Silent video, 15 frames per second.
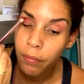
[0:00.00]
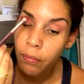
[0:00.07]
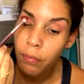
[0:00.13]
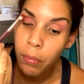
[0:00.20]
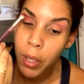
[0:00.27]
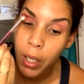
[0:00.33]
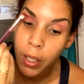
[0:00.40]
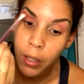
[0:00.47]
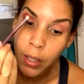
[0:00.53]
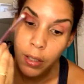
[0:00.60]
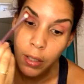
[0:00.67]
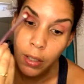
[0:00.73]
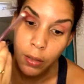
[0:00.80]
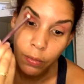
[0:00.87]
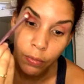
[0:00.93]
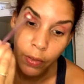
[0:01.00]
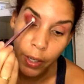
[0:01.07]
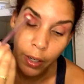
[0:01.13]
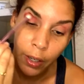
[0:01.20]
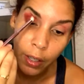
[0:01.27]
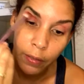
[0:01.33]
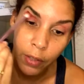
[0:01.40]
But this is
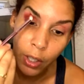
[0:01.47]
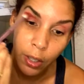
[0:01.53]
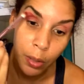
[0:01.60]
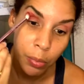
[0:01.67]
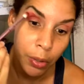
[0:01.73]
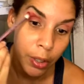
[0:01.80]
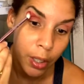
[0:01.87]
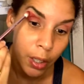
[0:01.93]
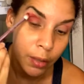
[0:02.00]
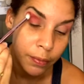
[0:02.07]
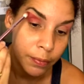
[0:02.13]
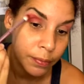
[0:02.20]
very, very pretty.